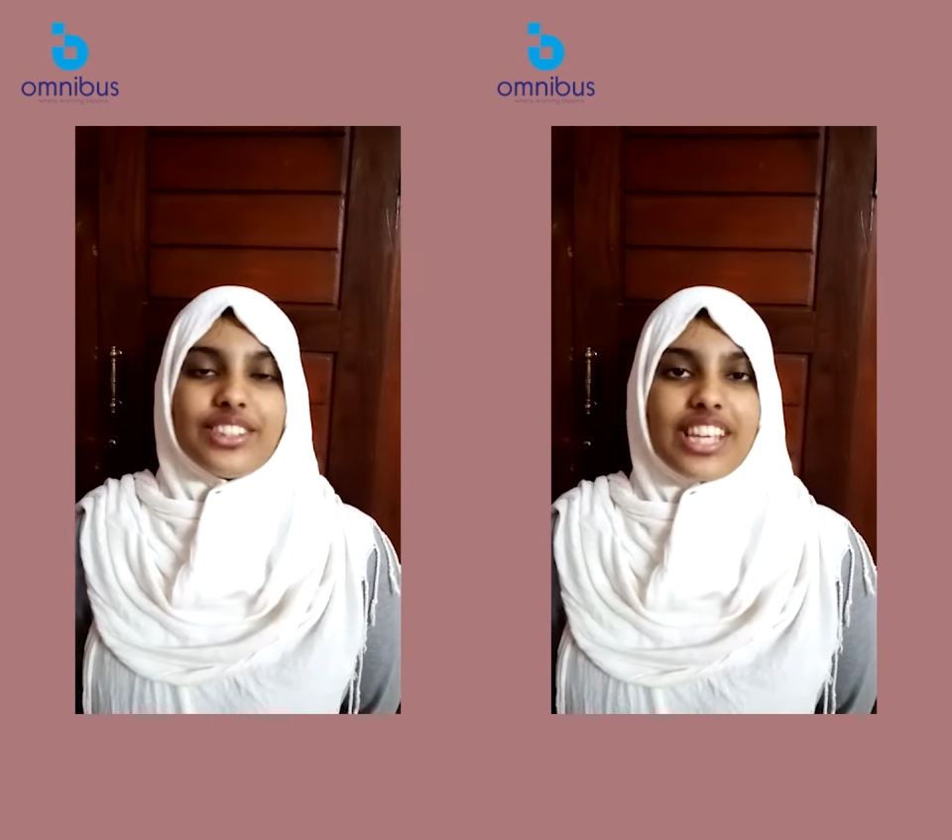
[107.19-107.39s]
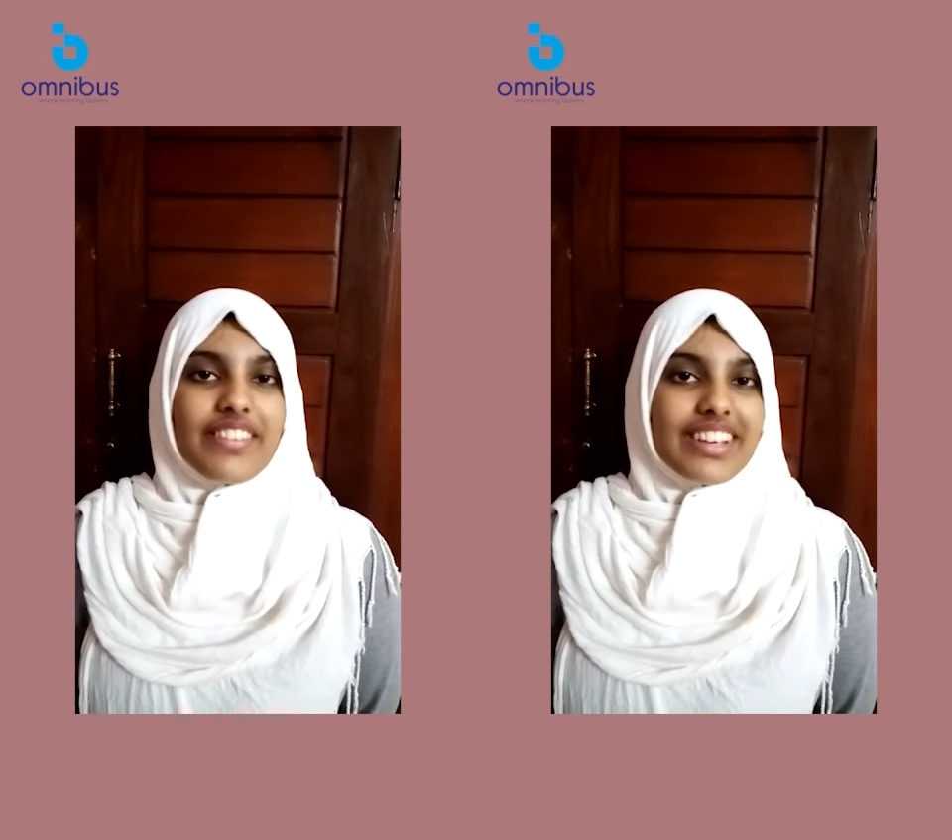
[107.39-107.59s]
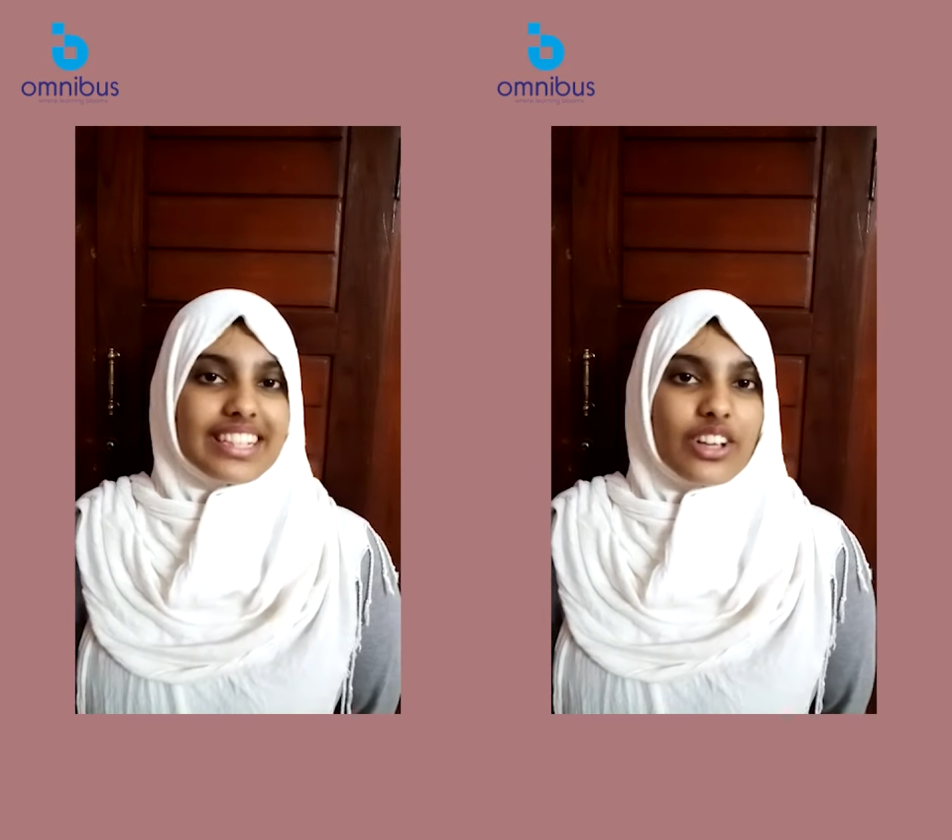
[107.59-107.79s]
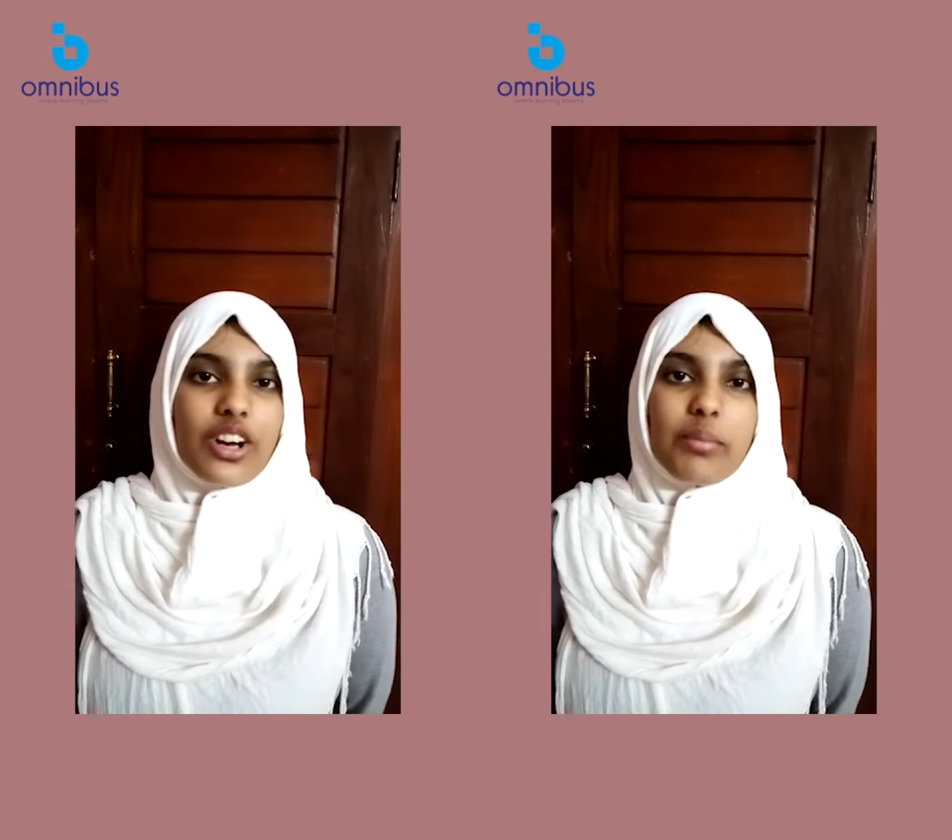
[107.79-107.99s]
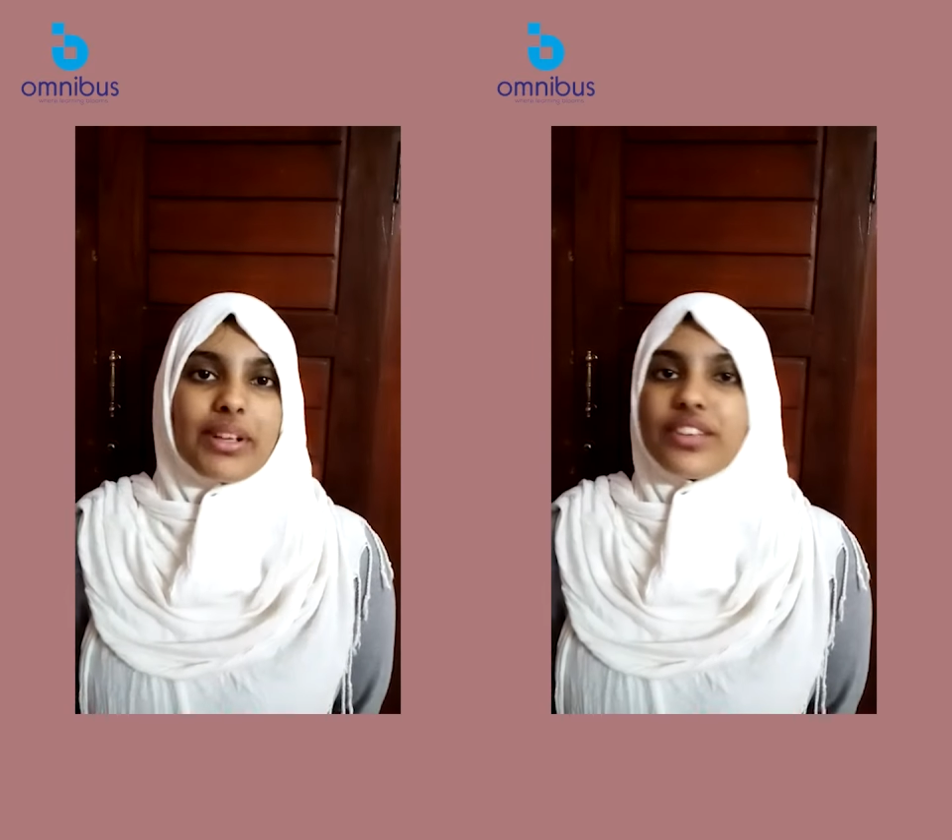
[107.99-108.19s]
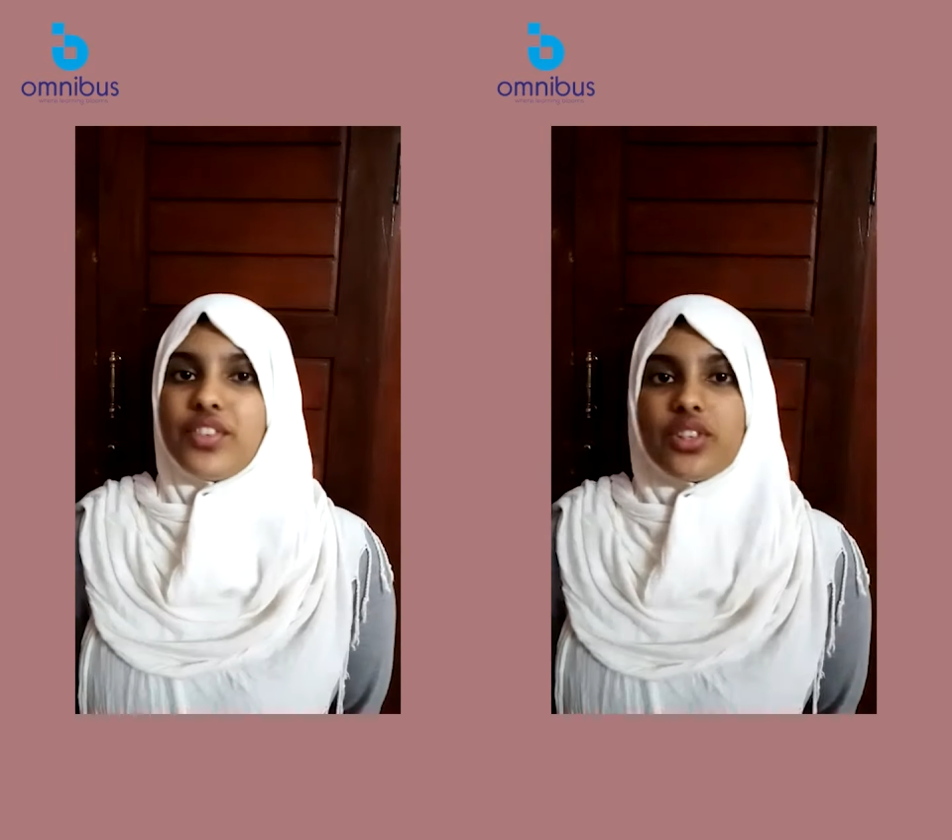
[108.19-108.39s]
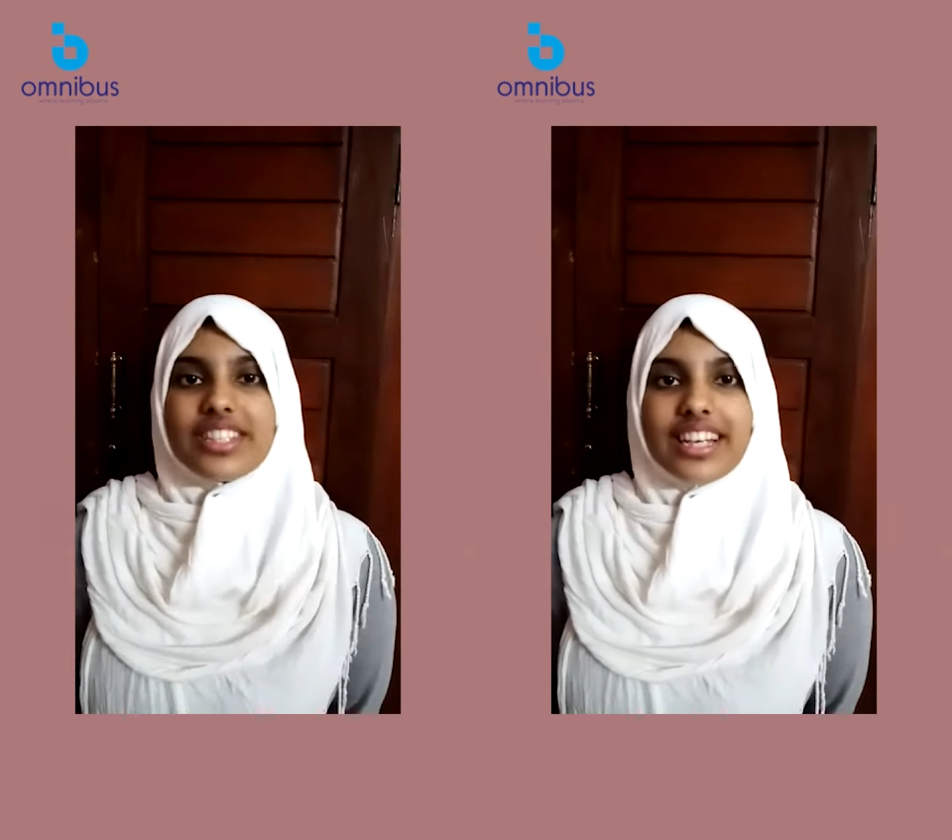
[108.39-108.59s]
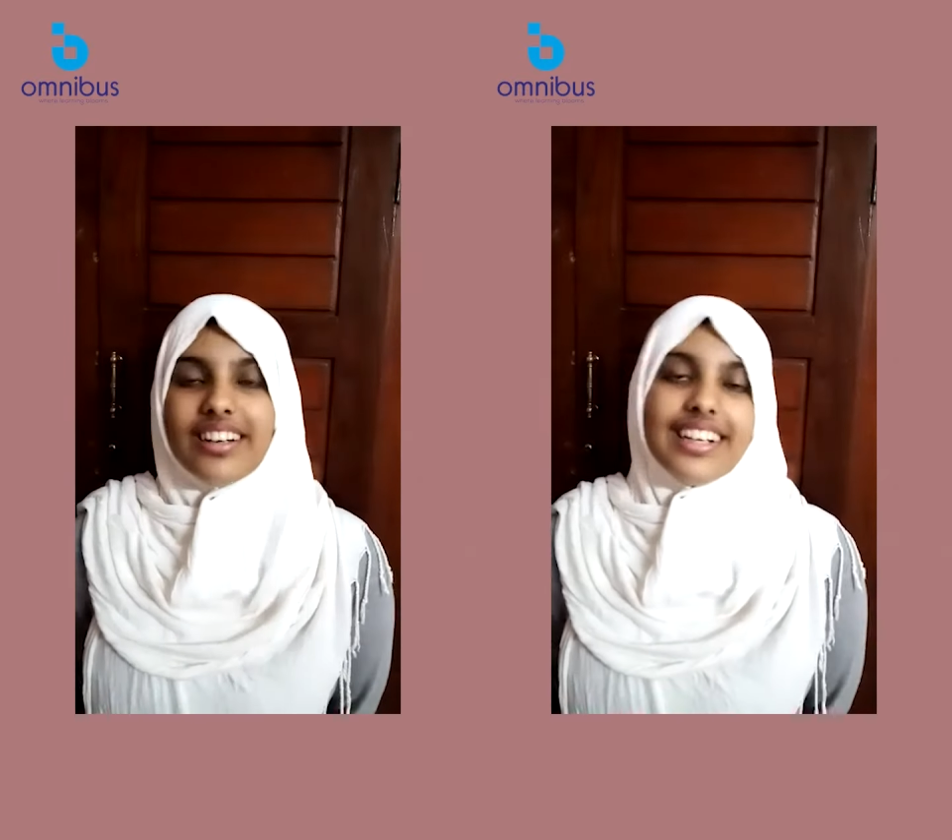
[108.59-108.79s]
giving us all a better future,
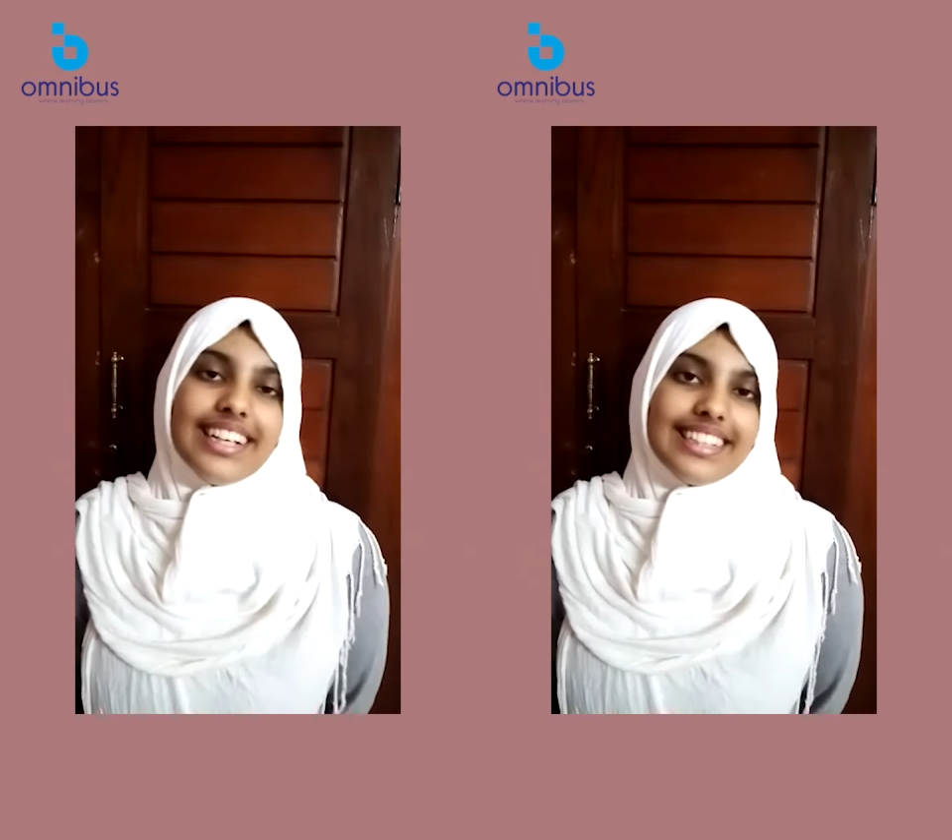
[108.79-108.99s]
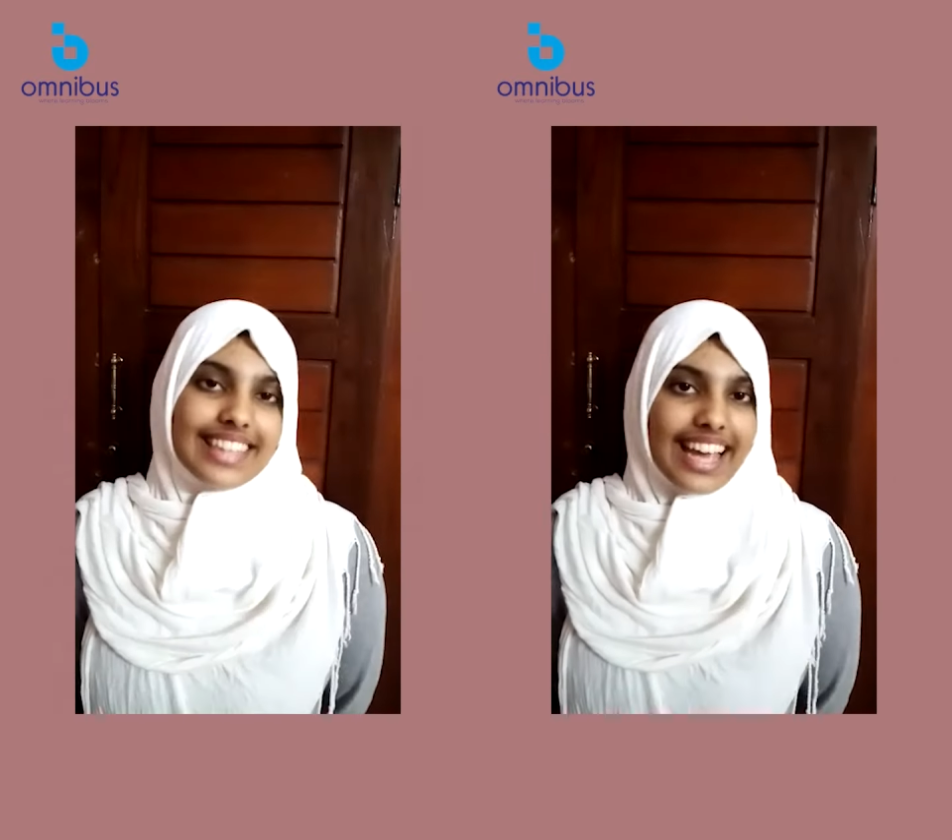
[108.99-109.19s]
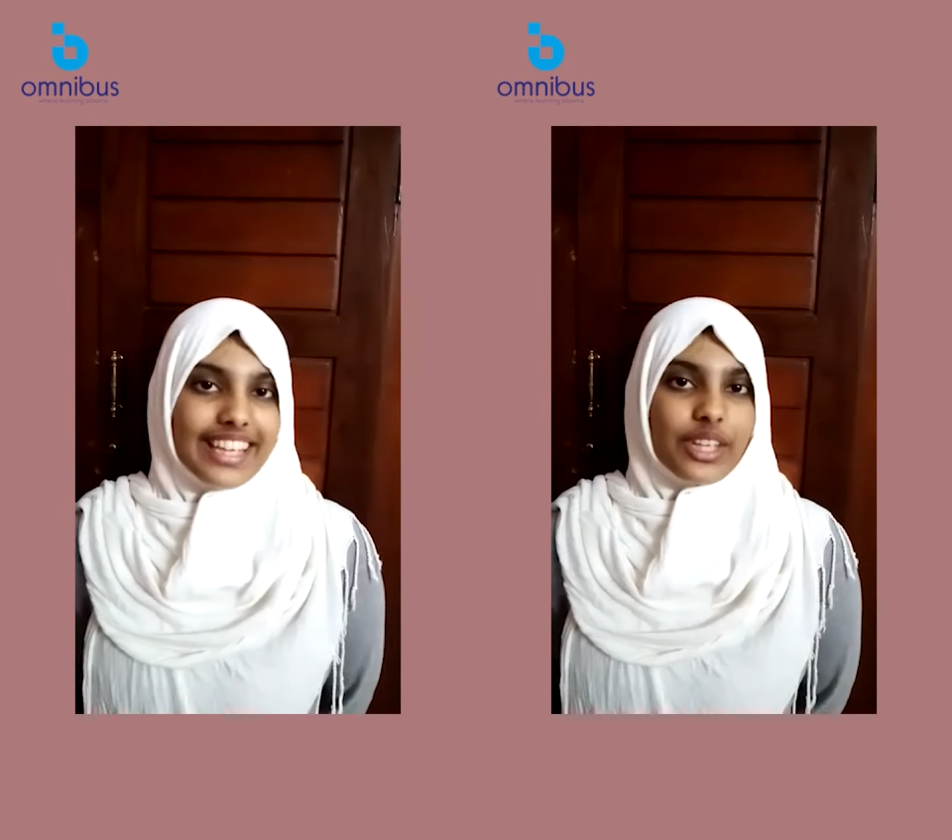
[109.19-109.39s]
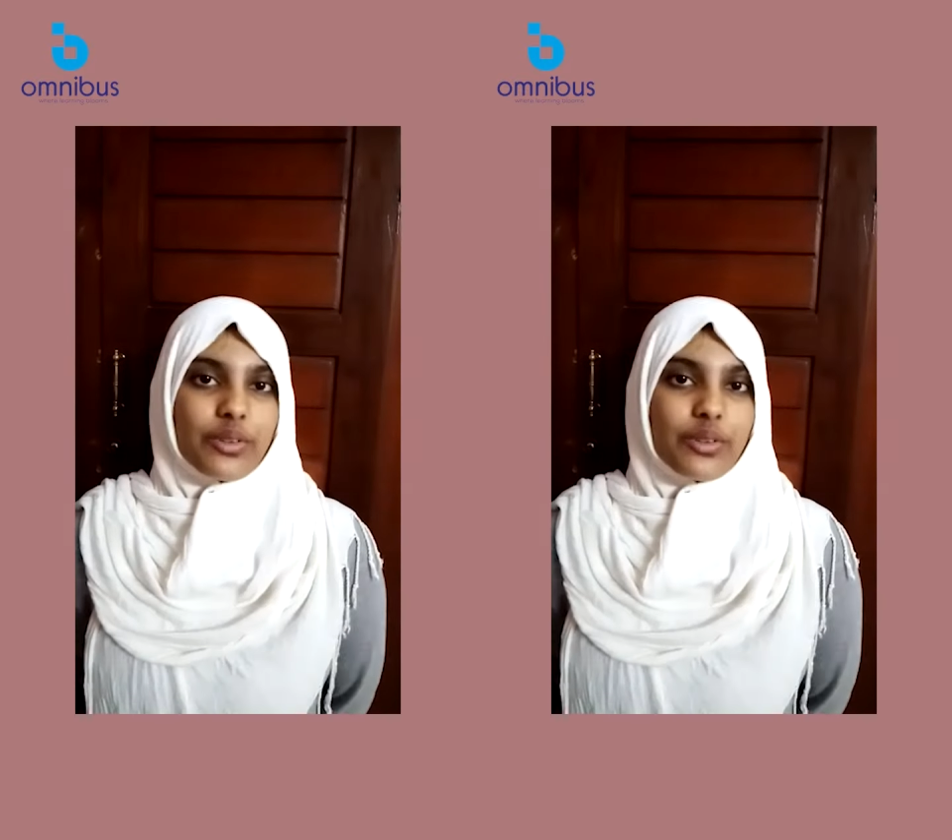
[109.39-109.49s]
thank you.